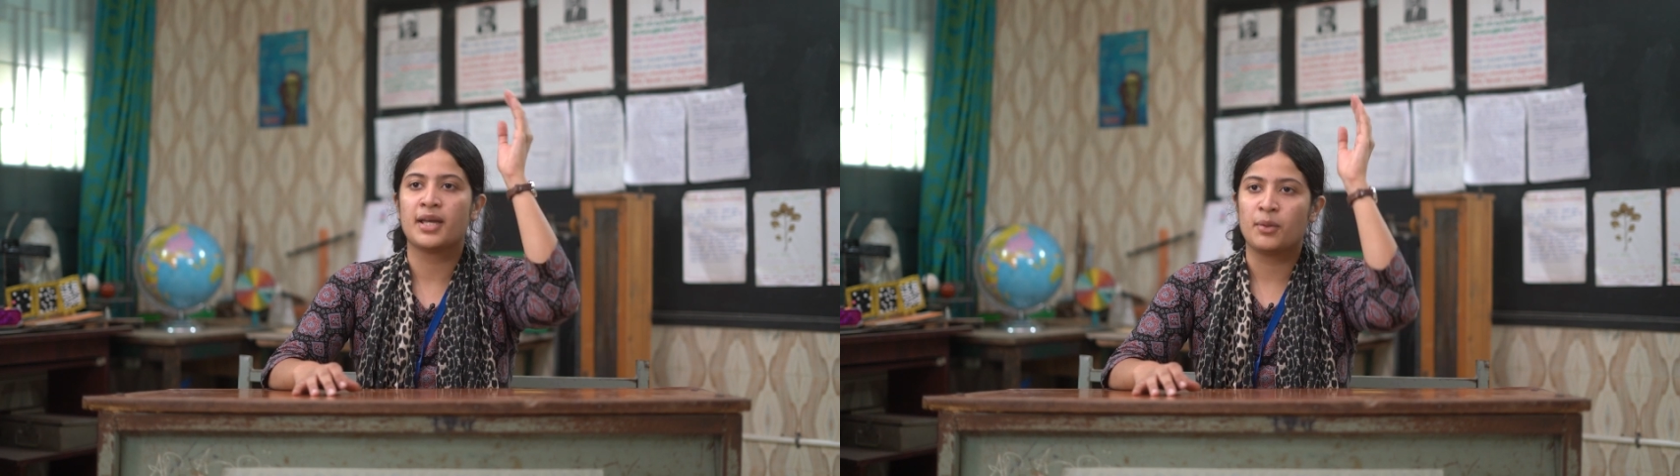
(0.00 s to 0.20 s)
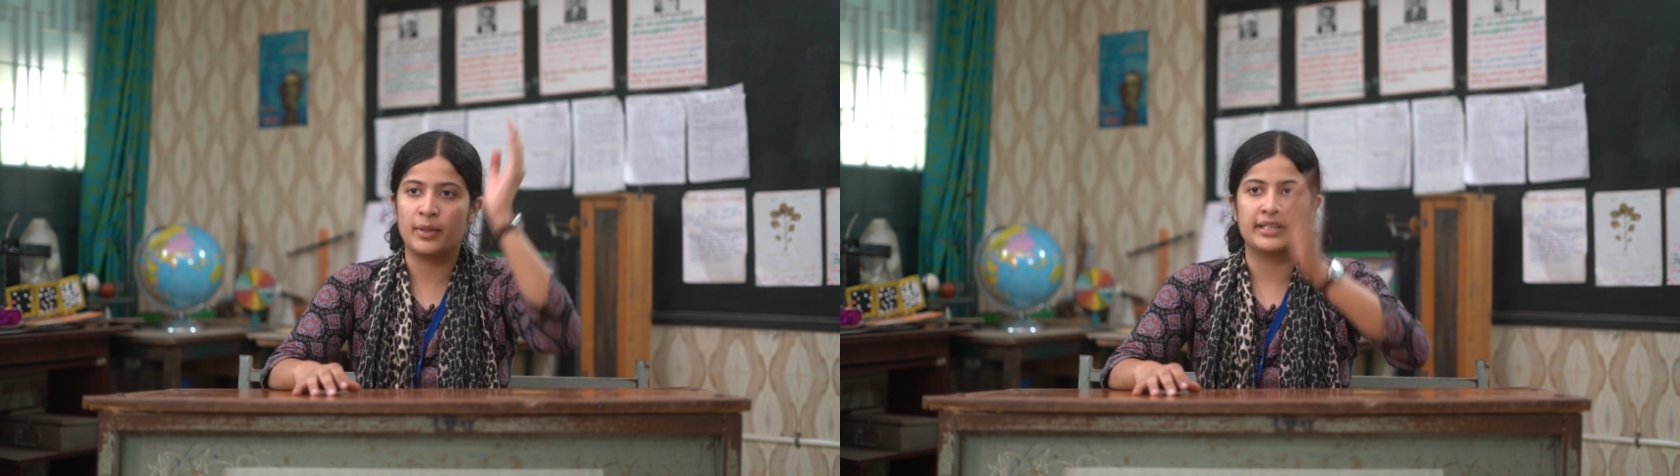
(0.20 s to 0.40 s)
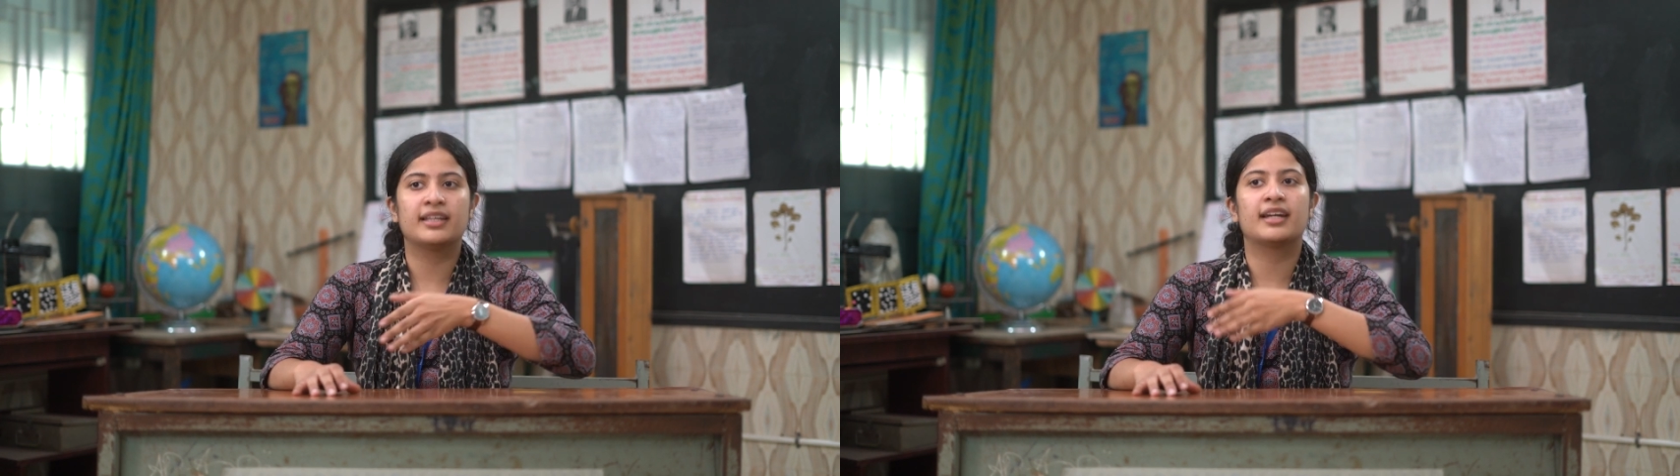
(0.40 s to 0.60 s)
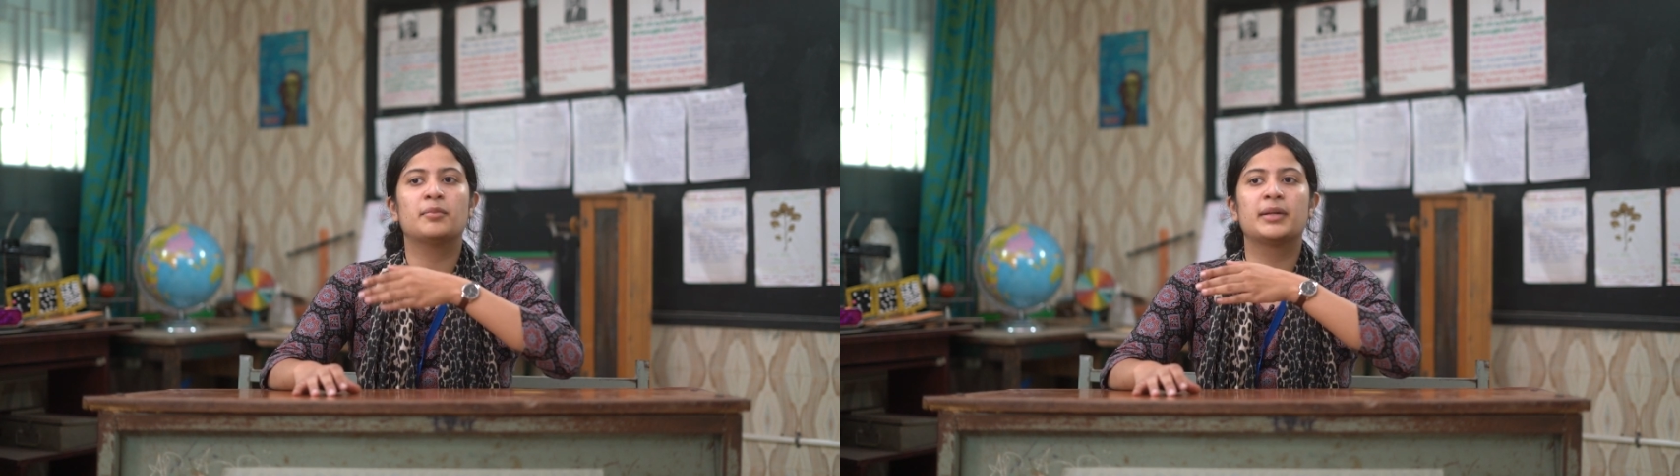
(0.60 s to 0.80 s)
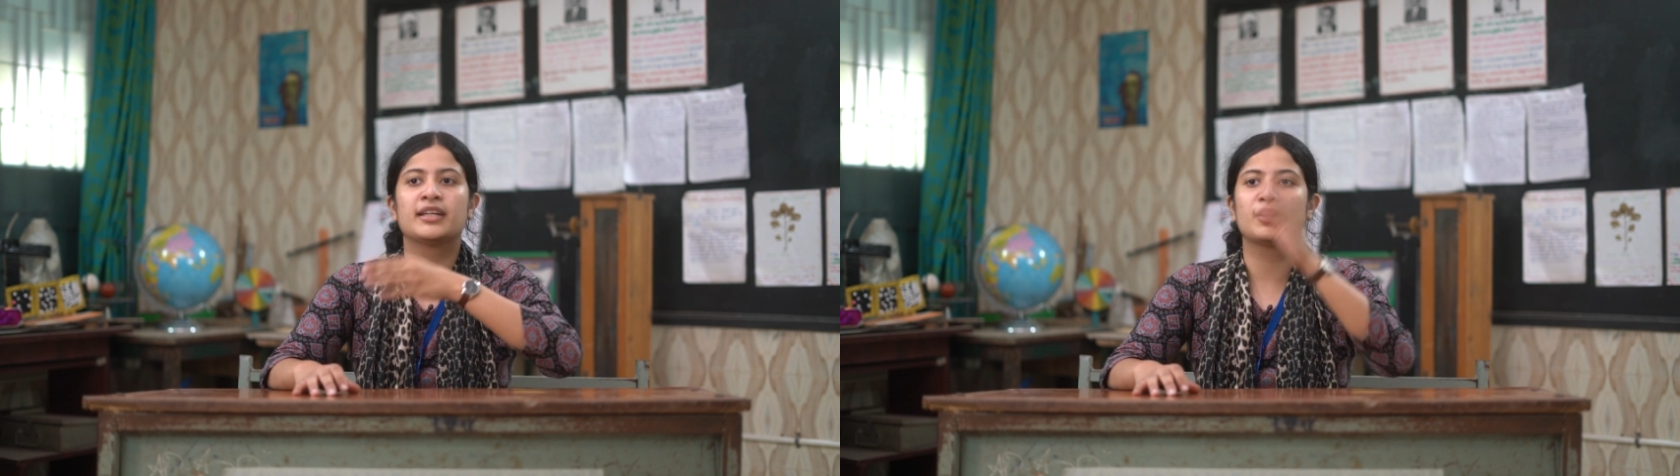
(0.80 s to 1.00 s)
where they're at
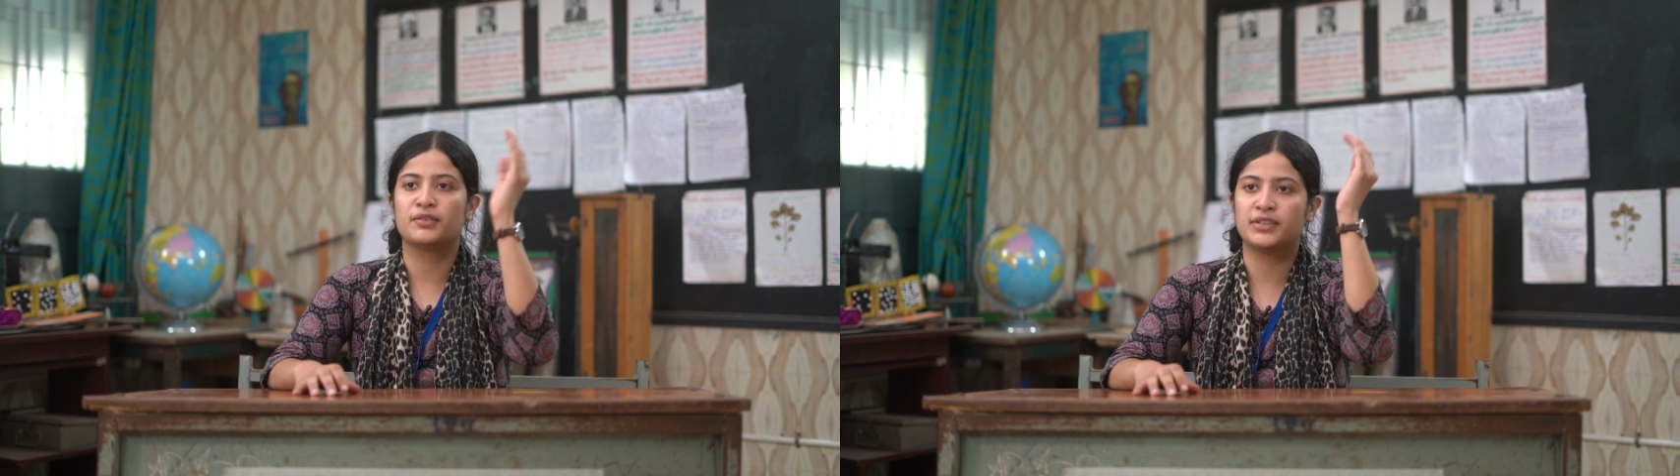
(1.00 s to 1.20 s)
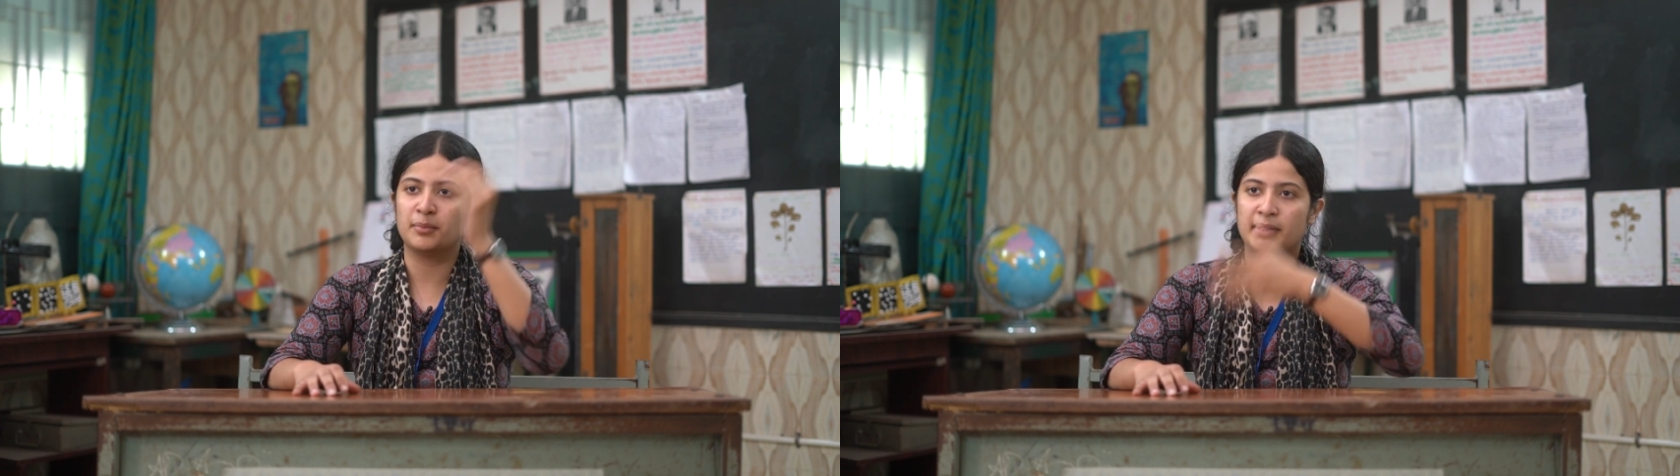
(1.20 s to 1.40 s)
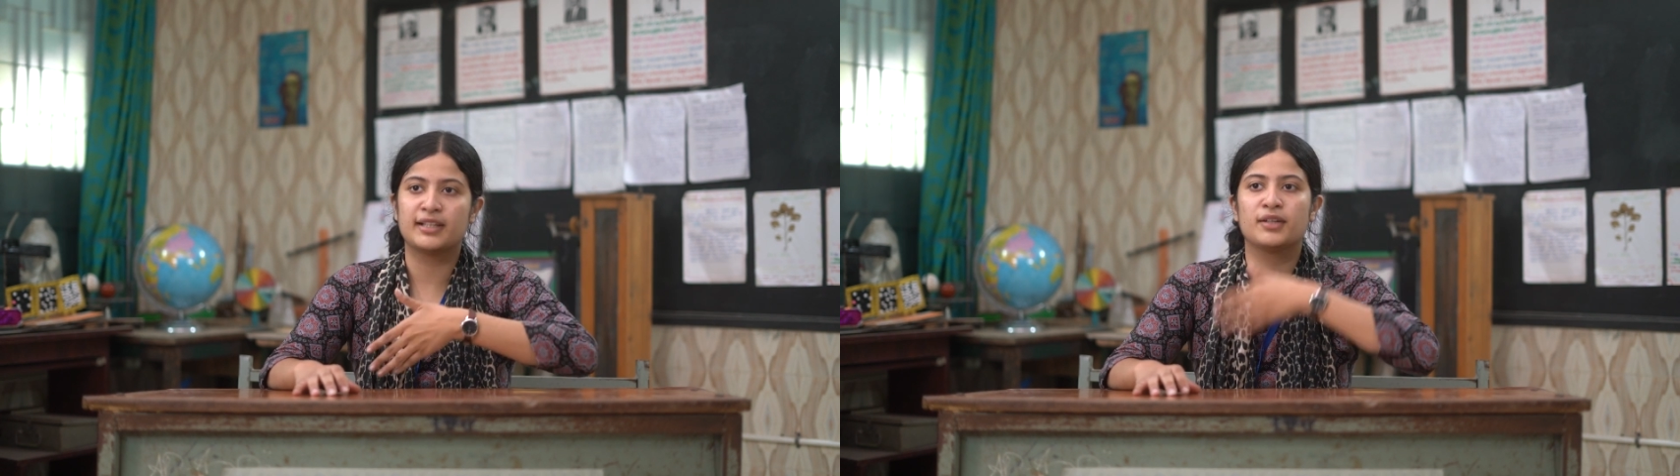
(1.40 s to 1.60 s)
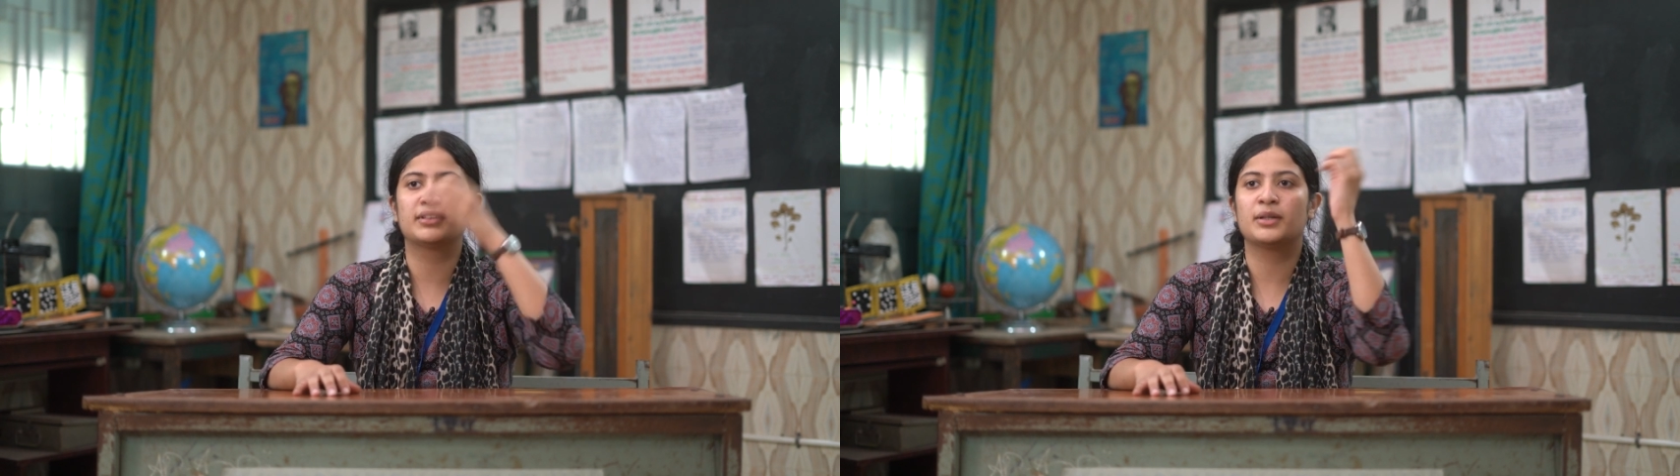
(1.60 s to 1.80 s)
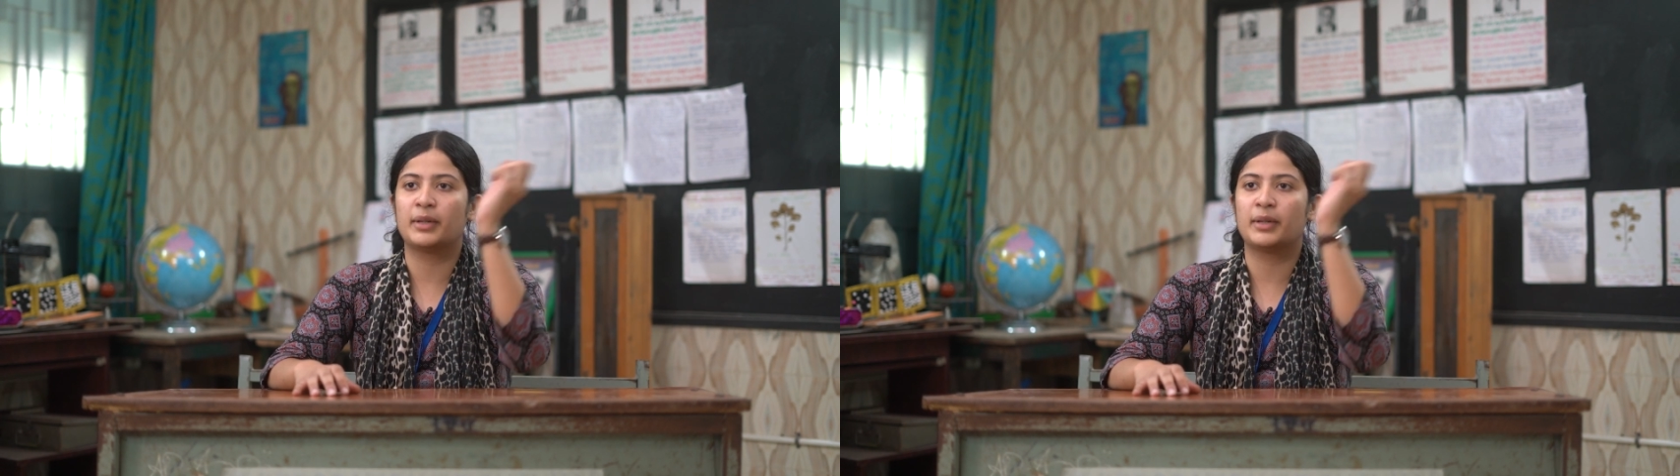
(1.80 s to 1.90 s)
beginning of the year, middle of the year,